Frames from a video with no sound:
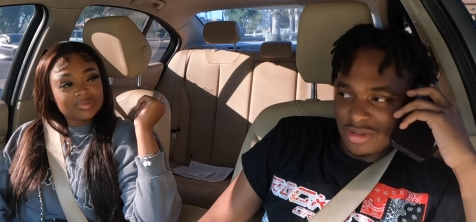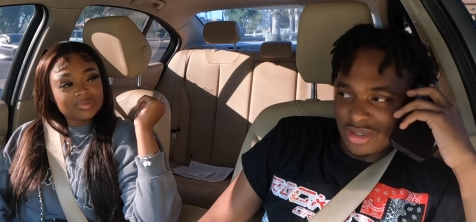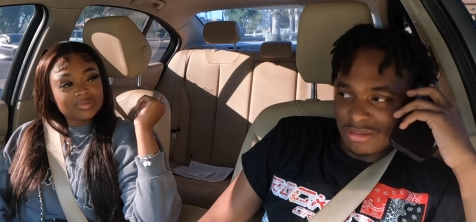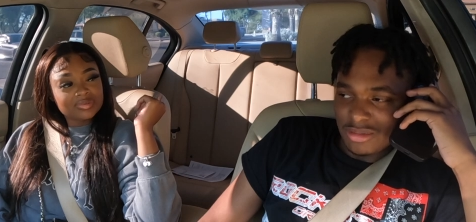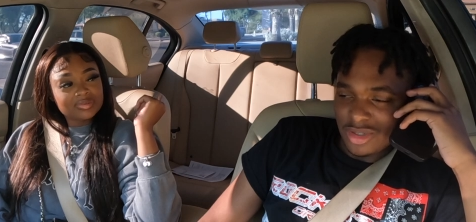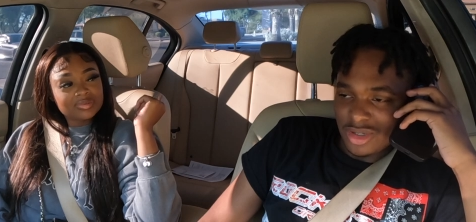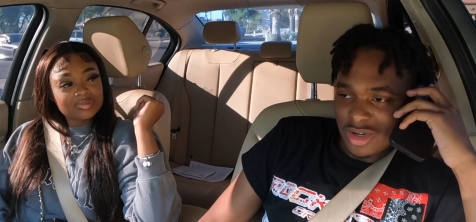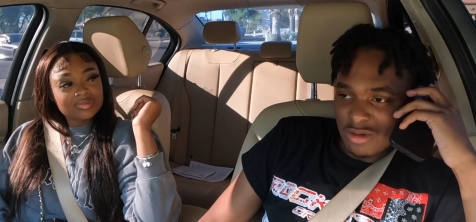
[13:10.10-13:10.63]

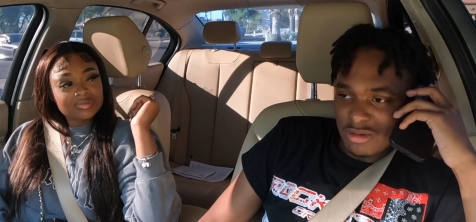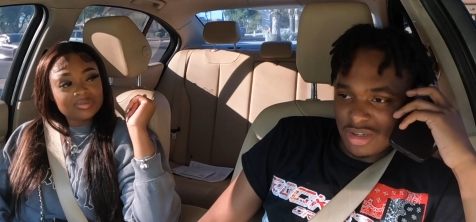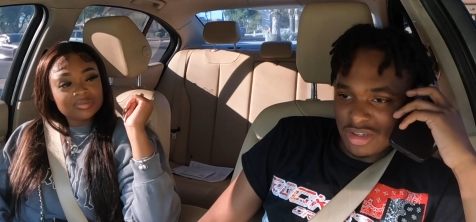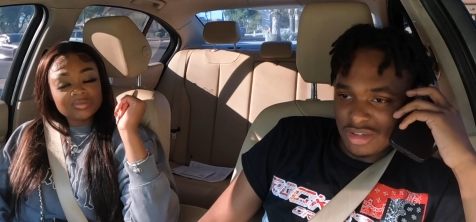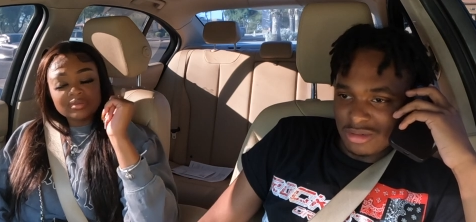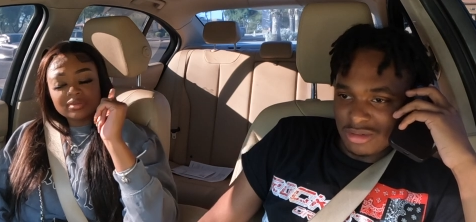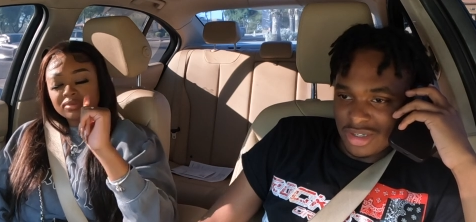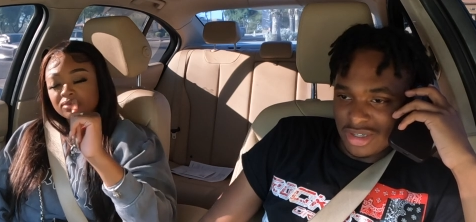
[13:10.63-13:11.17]
Speaker 1: I'm grown. We
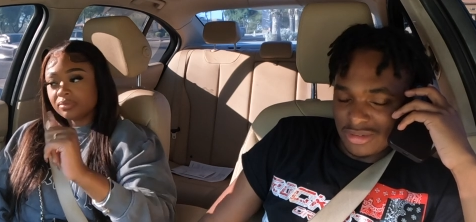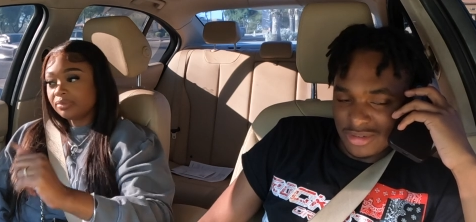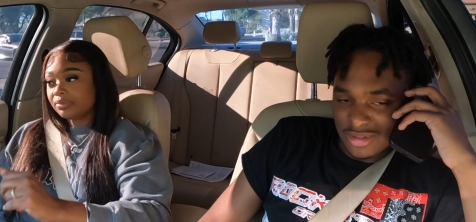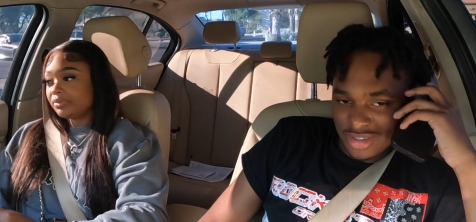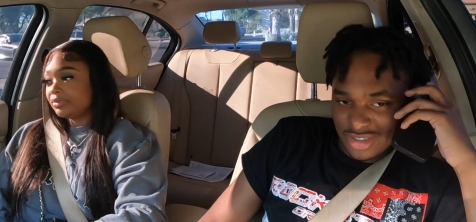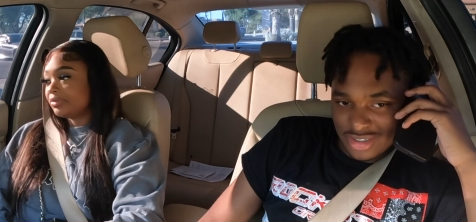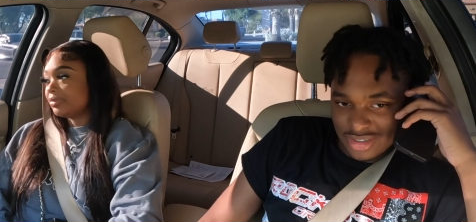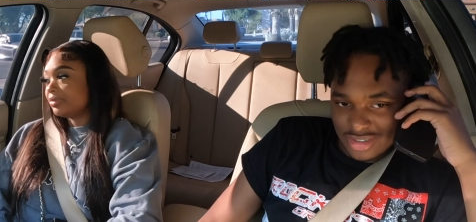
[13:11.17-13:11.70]
can do
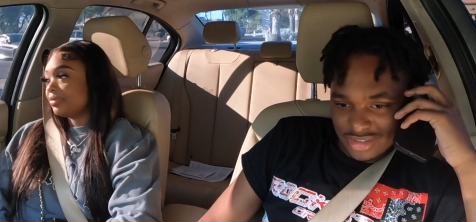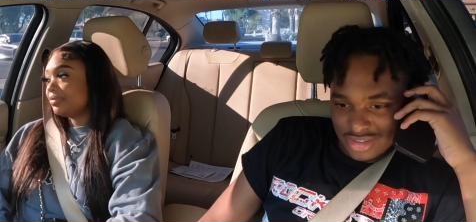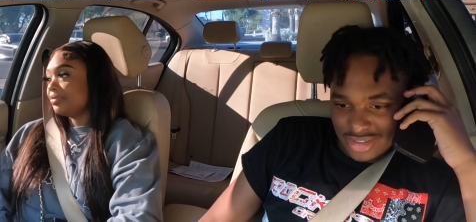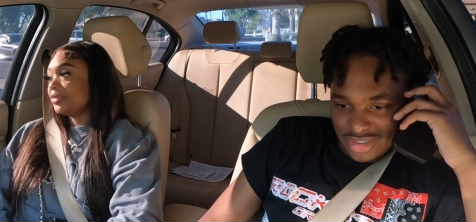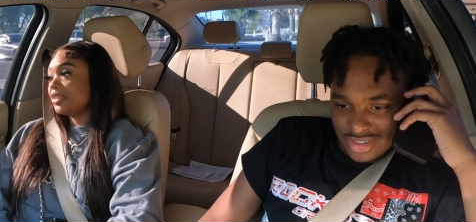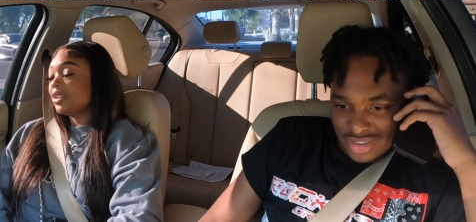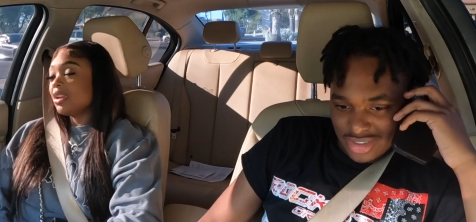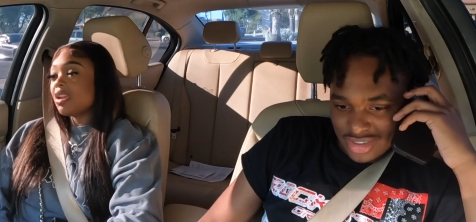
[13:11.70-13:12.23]
whatever.
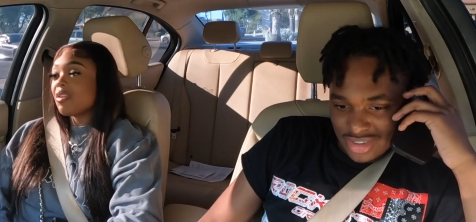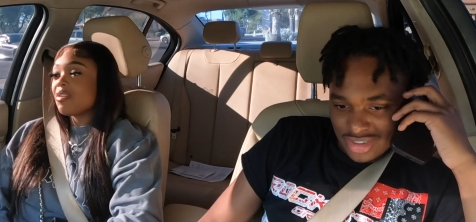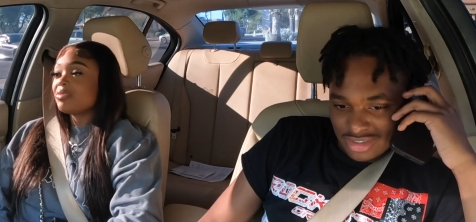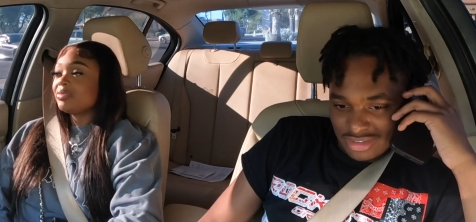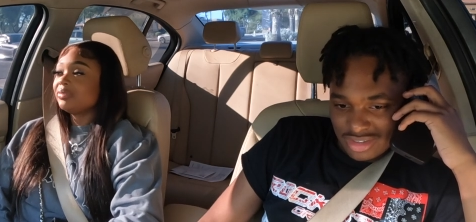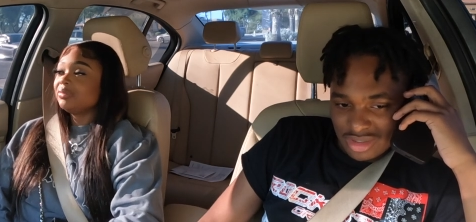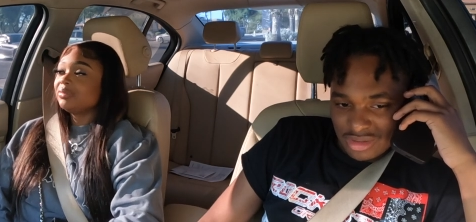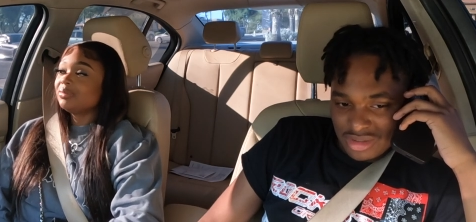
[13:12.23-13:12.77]
Okay. I
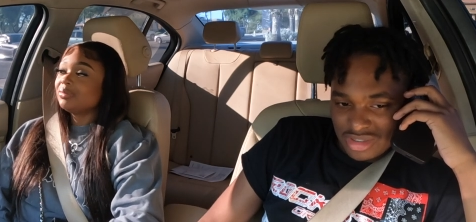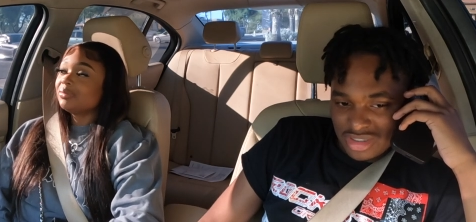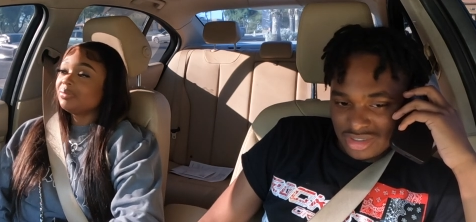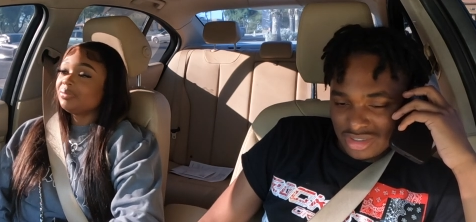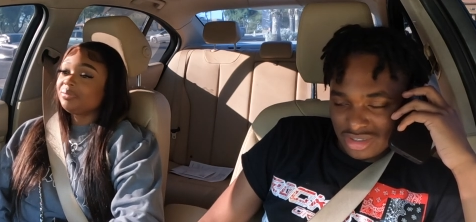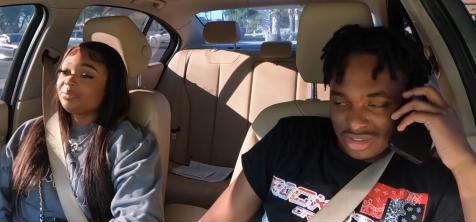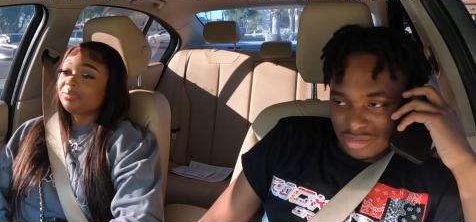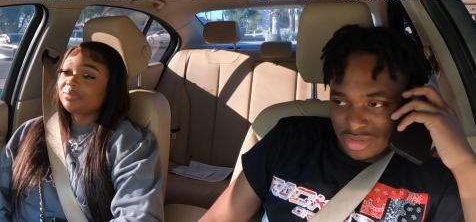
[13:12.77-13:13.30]
don't know what she's
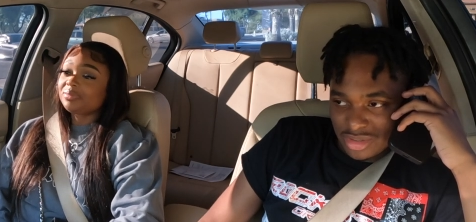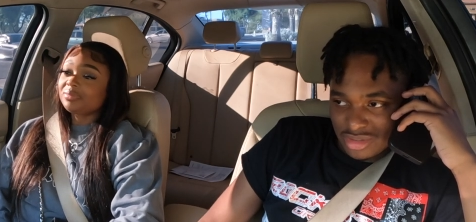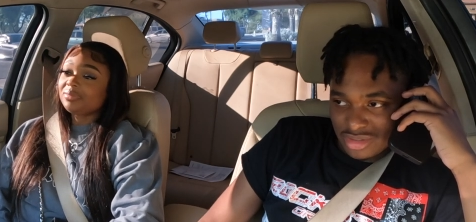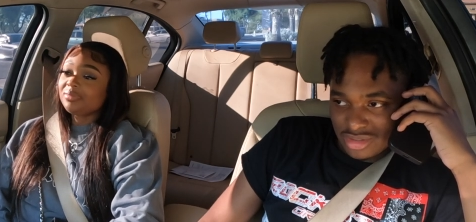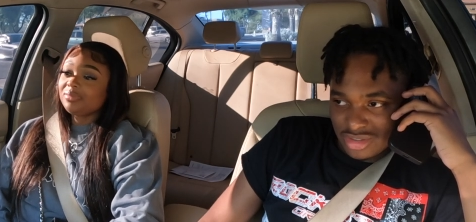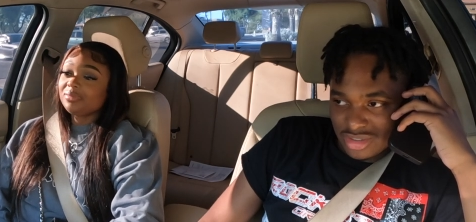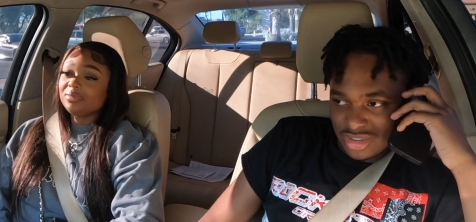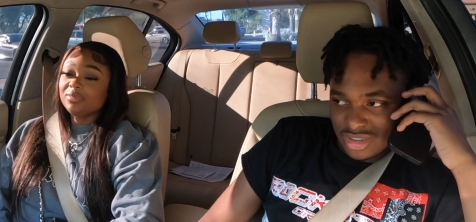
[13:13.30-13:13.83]
talking about.
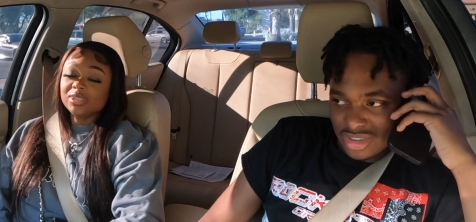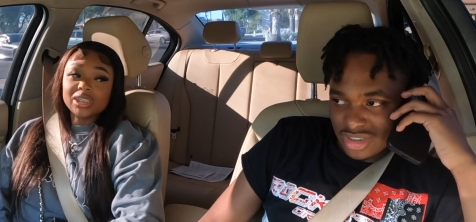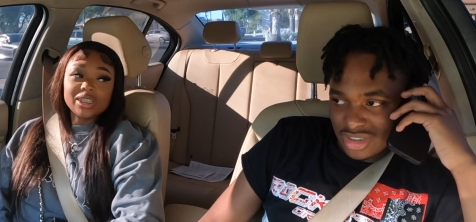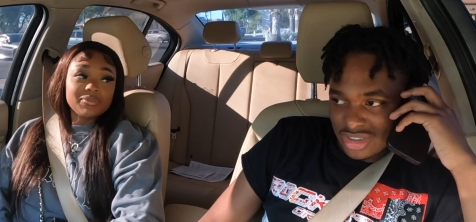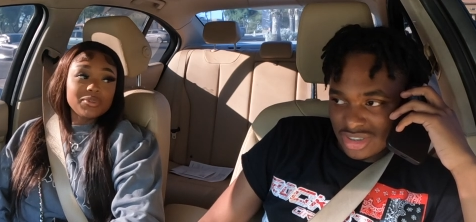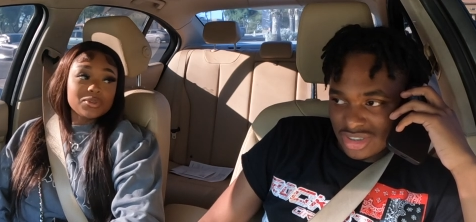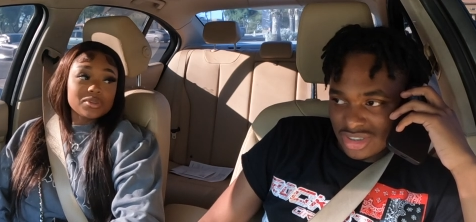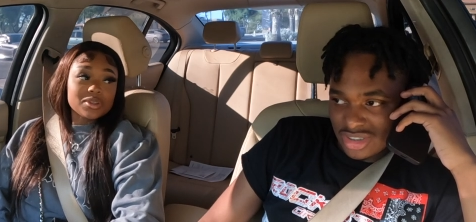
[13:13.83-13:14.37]

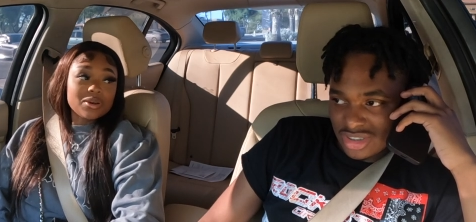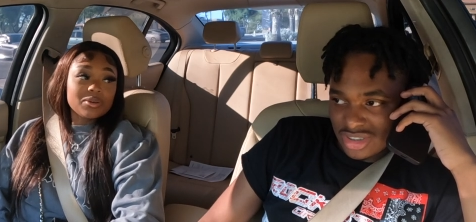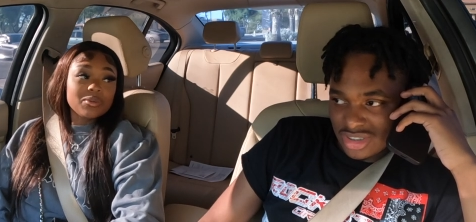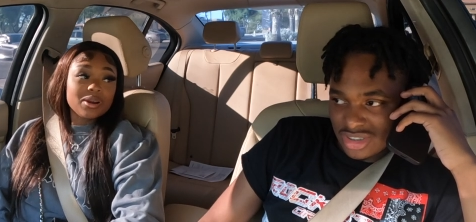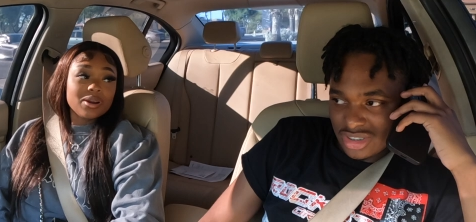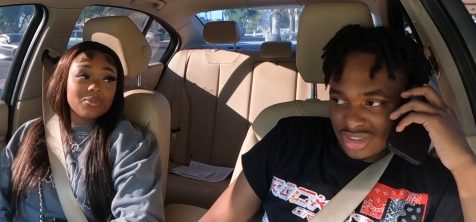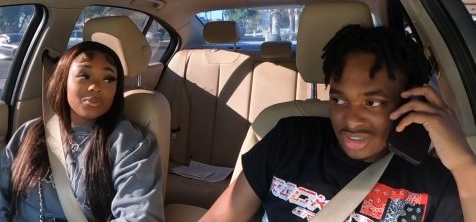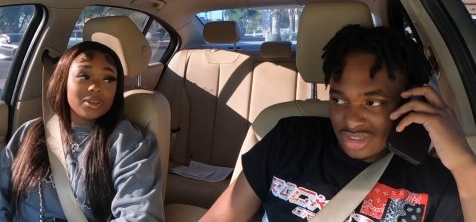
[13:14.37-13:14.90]
Speaker 2: If you so
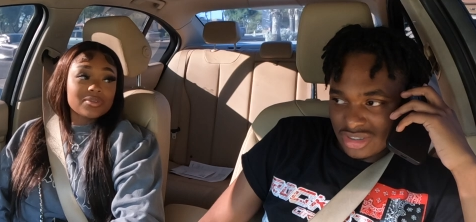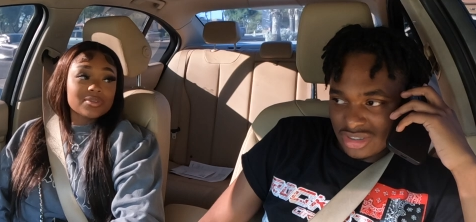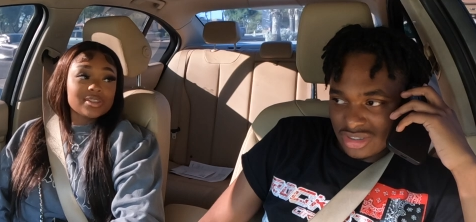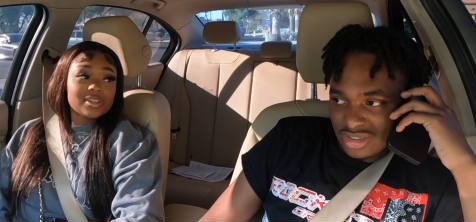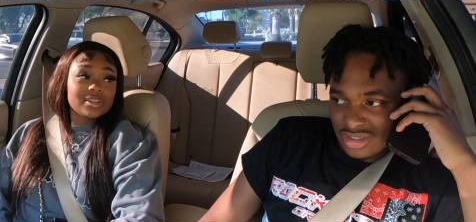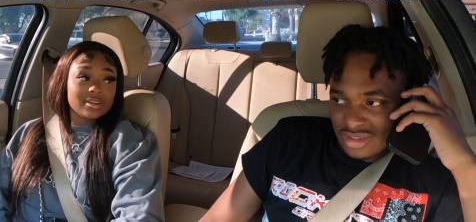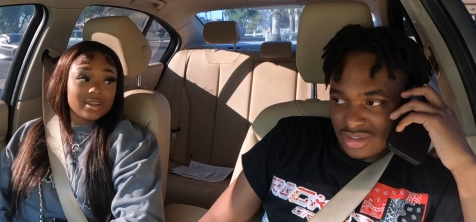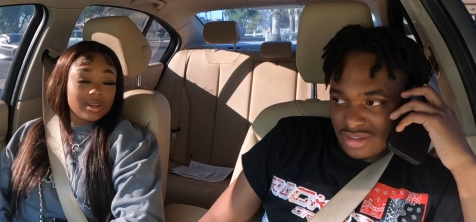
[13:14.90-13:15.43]
grown, we gonna
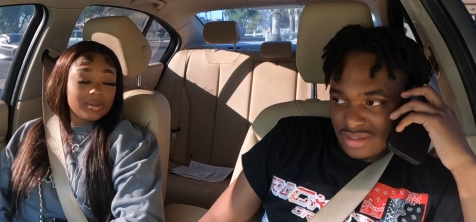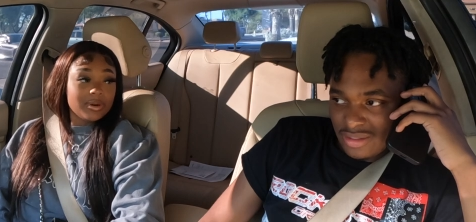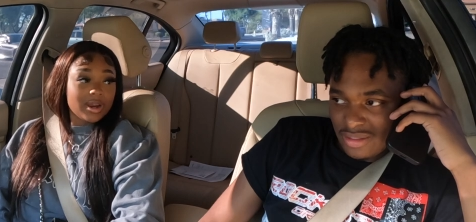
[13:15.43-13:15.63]
see tonight,